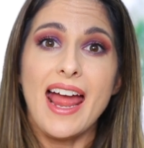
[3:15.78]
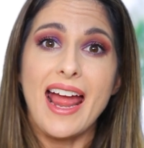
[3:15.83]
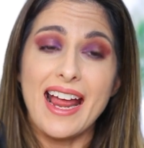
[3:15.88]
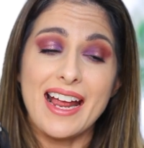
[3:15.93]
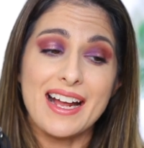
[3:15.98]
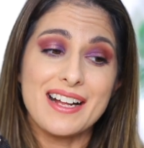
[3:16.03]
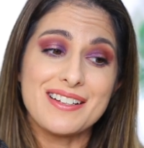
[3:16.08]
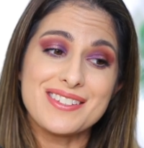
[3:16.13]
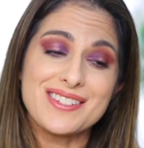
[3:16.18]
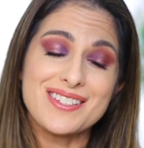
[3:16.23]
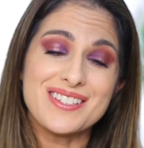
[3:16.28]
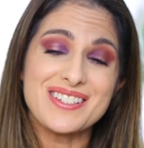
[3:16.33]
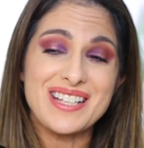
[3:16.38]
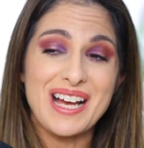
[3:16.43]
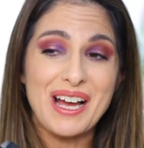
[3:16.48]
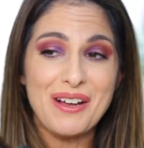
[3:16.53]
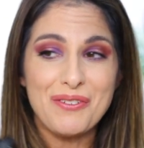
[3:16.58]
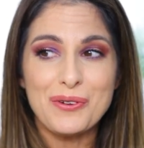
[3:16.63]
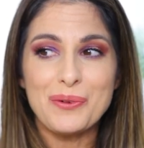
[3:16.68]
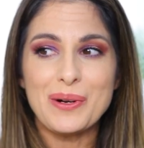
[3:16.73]
And since
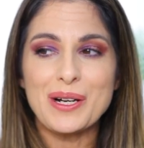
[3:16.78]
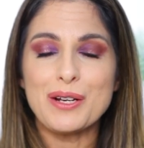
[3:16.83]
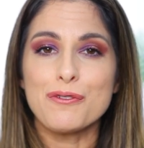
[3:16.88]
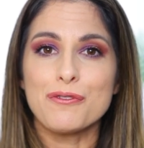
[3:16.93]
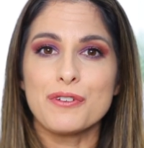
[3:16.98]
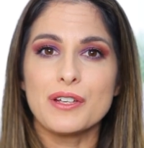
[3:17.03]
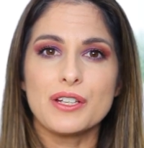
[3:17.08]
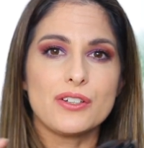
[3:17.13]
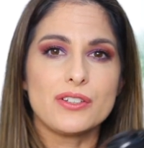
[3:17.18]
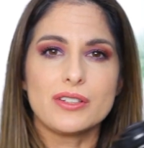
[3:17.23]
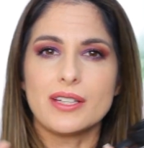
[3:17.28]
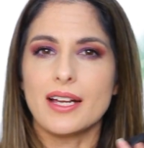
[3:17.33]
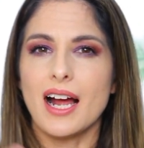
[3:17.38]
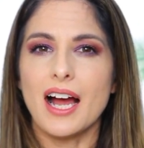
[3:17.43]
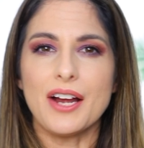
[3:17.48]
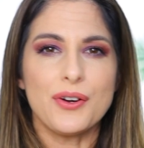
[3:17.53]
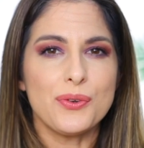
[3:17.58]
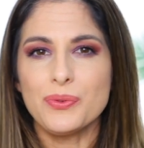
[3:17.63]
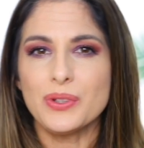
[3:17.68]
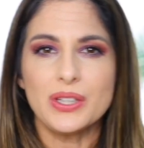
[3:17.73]
I've already figured that
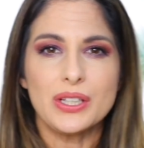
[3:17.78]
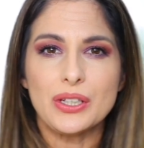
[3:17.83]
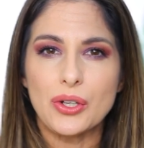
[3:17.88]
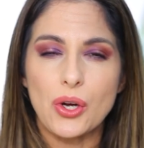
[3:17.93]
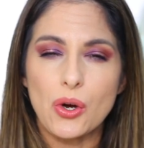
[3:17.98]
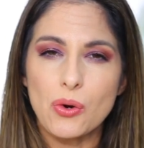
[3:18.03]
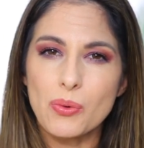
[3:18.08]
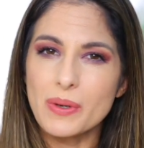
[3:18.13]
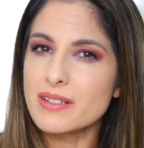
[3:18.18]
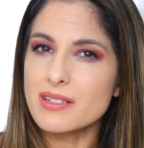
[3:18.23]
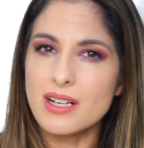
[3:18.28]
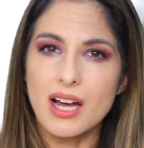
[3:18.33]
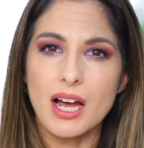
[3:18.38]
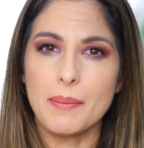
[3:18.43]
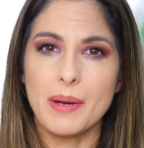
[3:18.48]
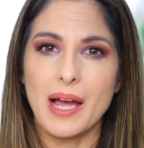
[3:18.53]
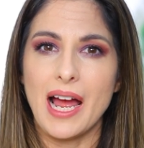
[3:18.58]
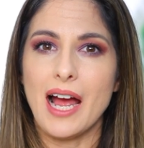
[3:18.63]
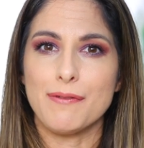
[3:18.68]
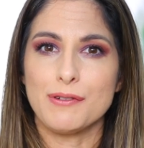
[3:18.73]
I don't really know what
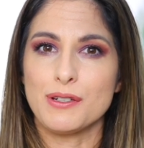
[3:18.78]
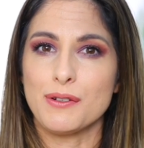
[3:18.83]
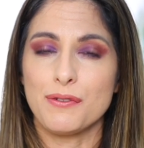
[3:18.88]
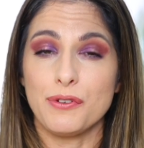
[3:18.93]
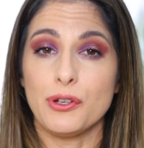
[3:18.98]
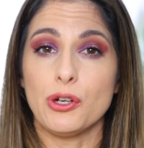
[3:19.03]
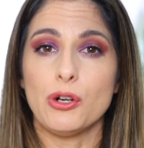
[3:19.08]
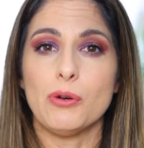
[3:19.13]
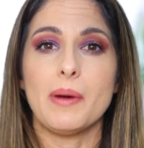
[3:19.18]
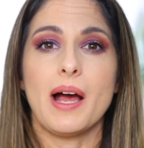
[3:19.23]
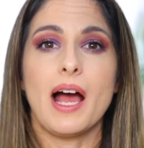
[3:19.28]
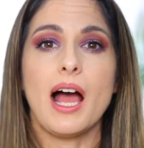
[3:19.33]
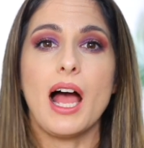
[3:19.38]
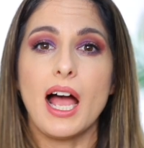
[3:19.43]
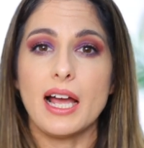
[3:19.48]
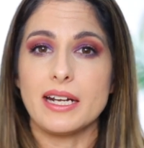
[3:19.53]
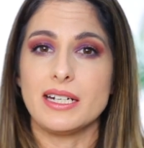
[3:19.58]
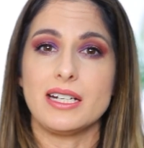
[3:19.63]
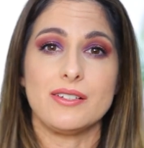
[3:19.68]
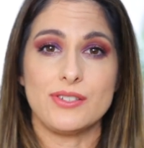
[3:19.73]
time I have to film,
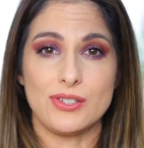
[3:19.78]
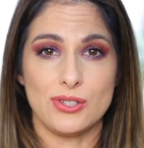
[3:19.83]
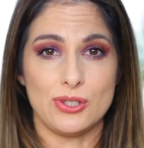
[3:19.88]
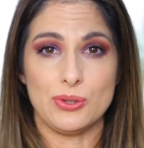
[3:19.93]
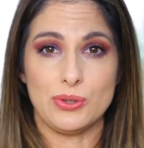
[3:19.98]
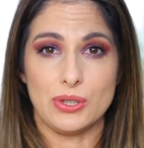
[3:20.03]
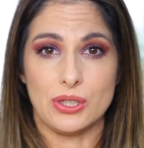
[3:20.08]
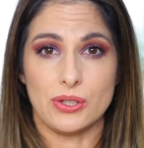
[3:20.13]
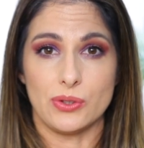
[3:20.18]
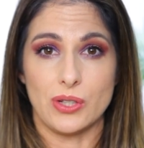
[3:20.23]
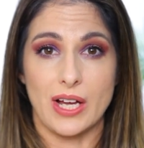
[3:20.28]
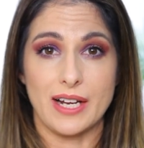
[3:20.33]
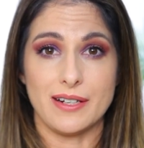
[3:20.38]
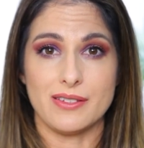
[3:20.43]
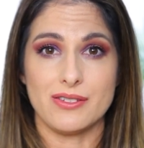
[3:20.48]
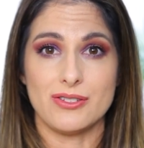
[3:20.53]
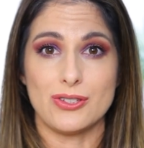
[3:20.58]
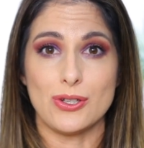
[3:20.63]
I need studio lights.